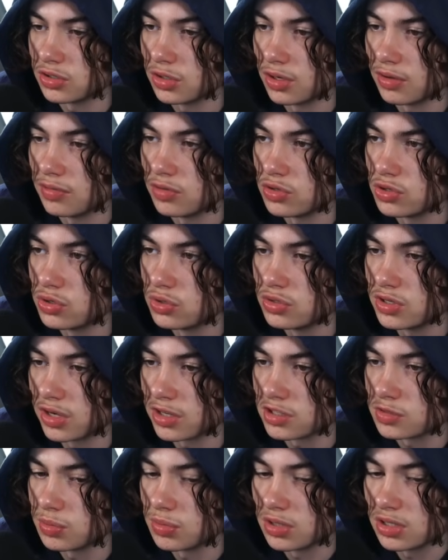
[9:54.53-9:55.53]
So I'll give you 2
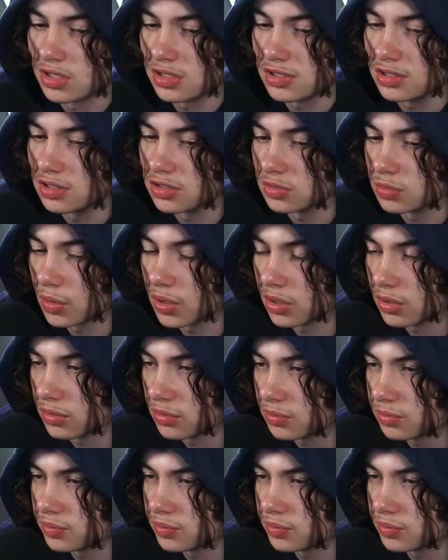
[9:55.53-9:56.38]
seconds to put these in as well.